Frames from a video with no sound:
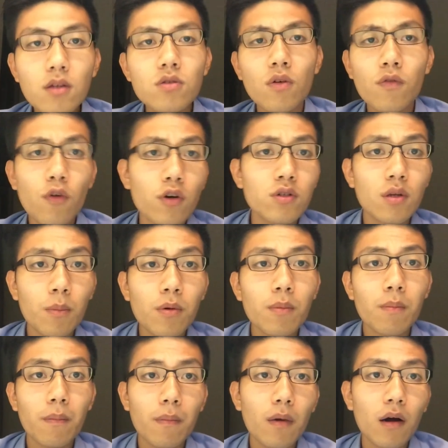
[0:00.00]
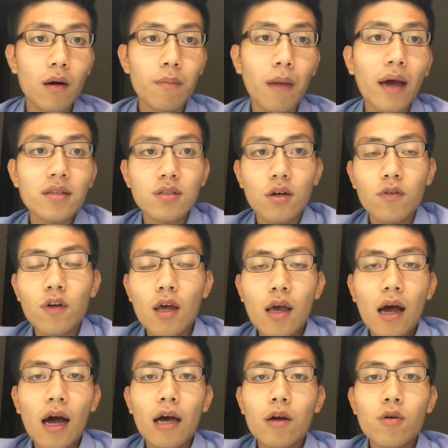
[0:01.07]
So for example, myself,
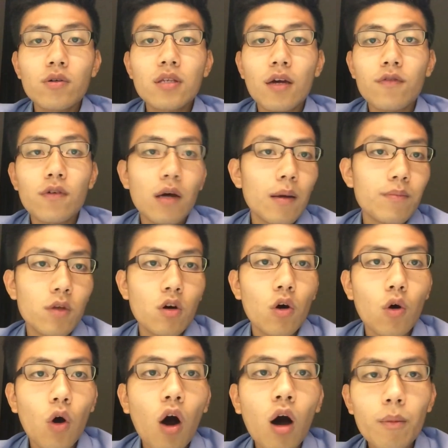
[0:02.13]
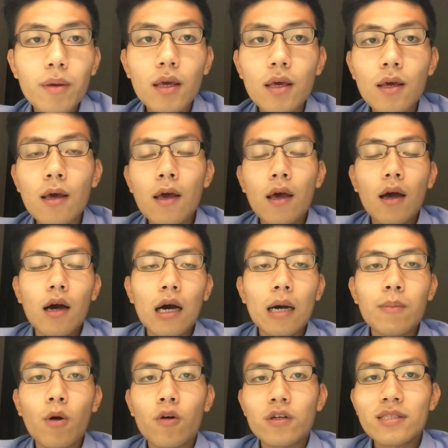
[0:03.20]
I always have a hobby
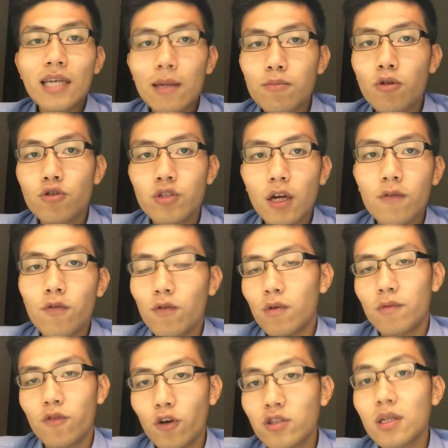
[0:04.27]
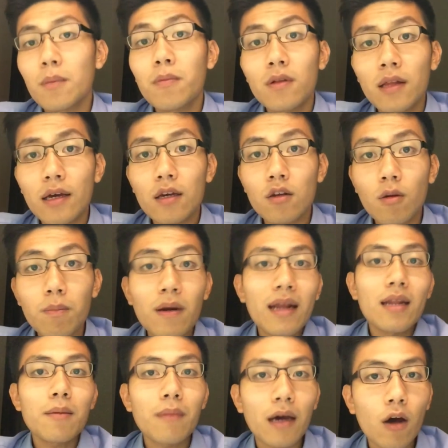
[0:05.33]
or a side project, for example,
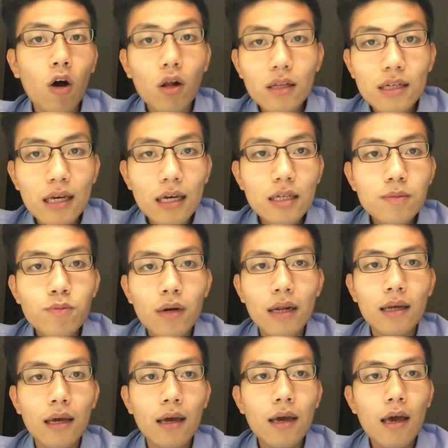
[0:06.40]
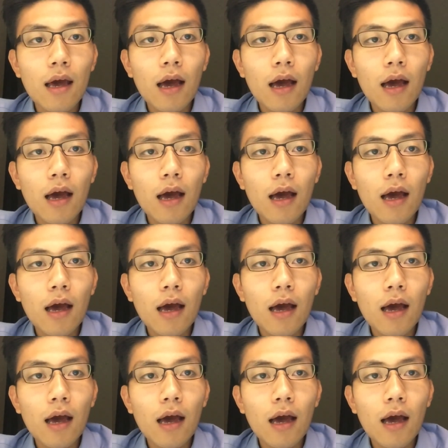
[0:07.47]
planning my holidays, planning